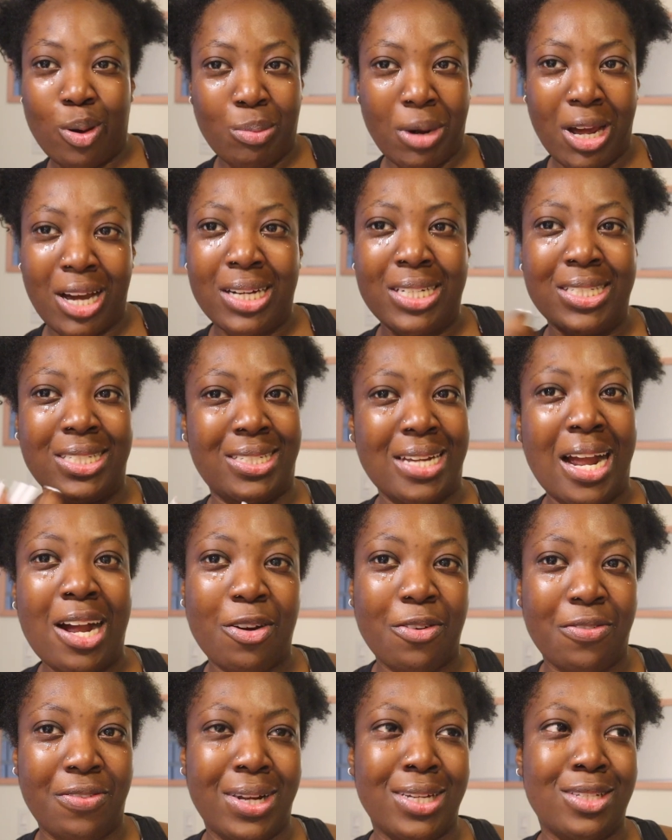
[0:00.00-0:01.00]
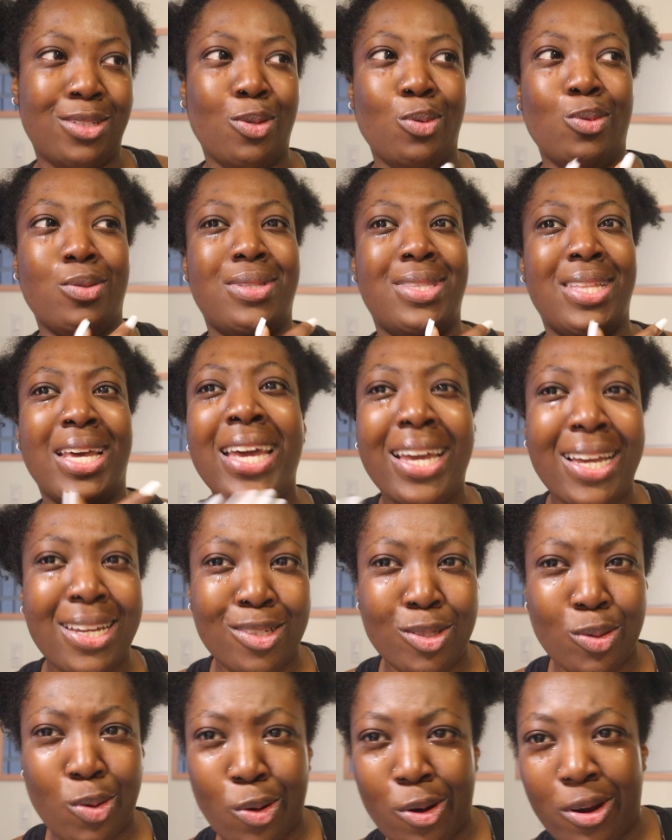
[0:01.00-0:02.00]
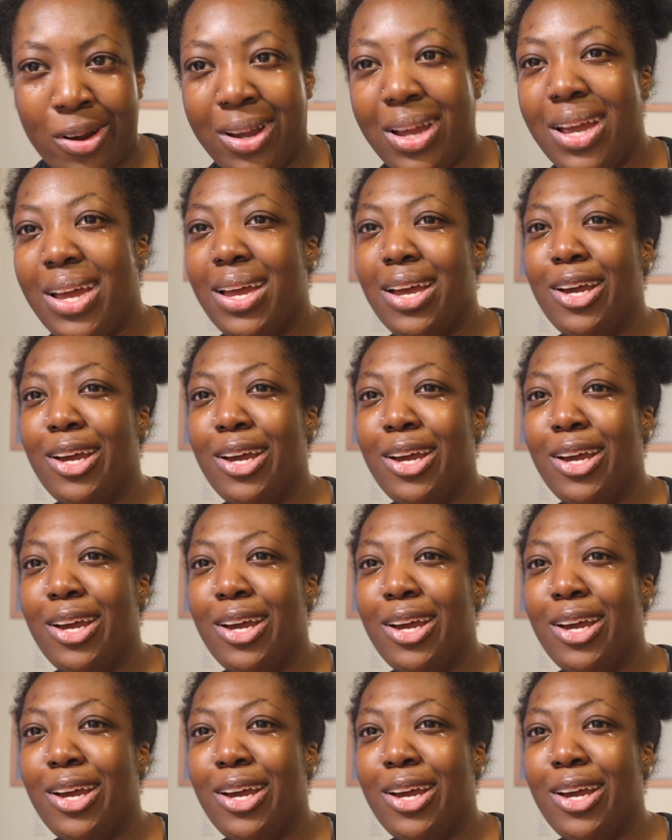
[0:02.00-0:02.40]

I'm not going to sacrifice those things, or